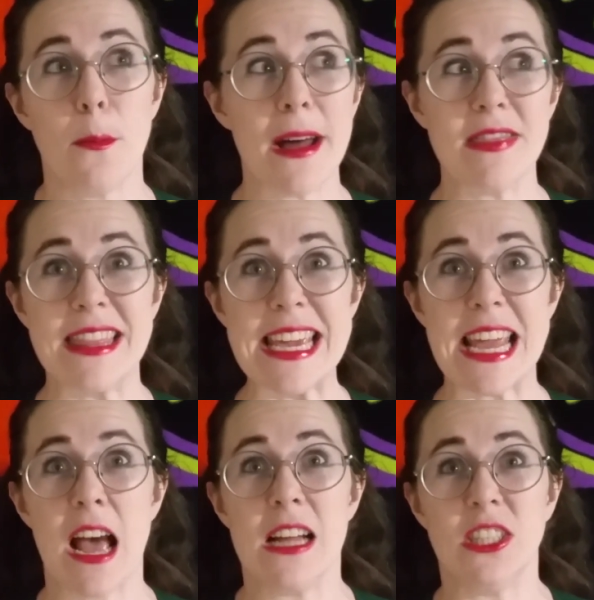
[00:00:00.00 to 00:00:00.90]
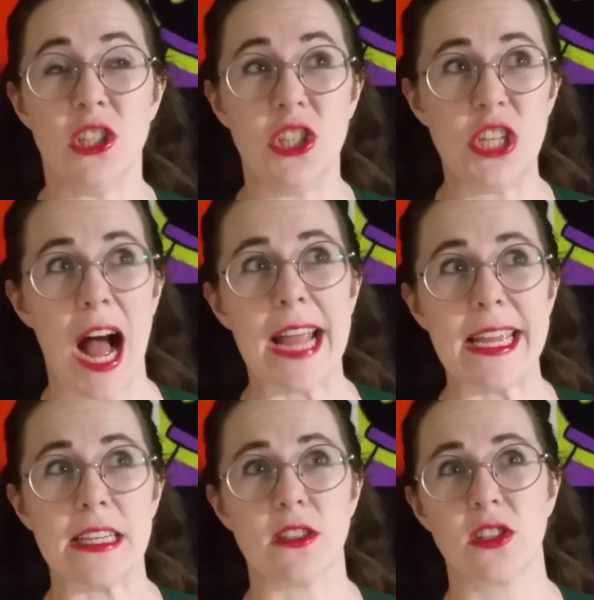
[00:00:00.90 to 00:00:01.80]
but the
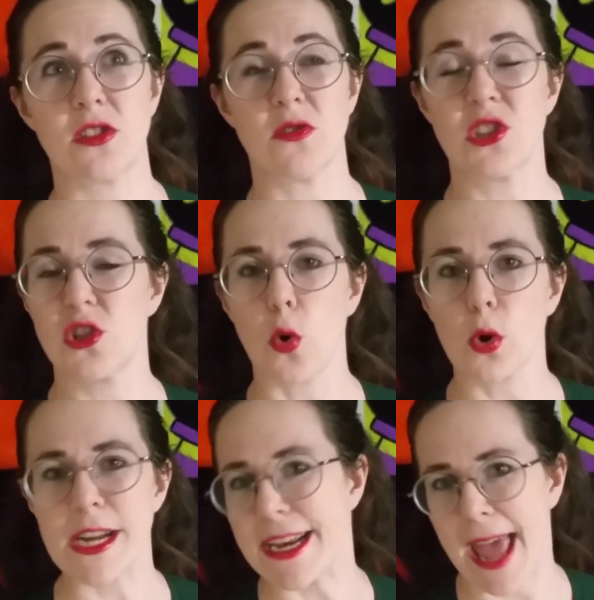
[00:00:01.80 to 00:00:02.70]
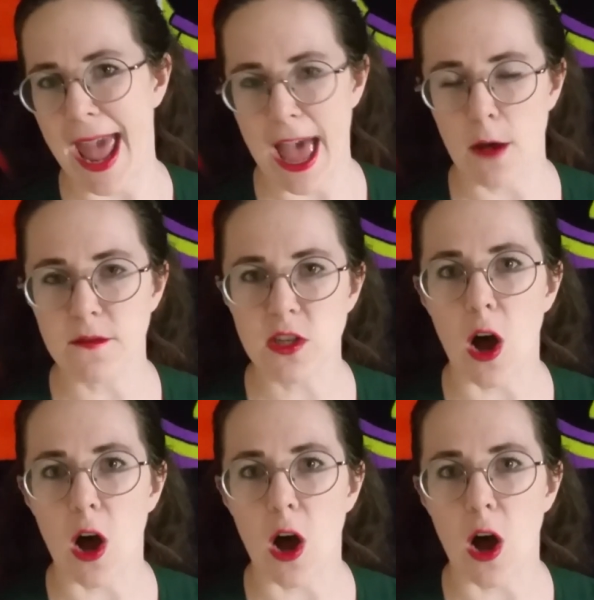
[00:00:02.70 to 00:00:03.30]
giant story-and-a-half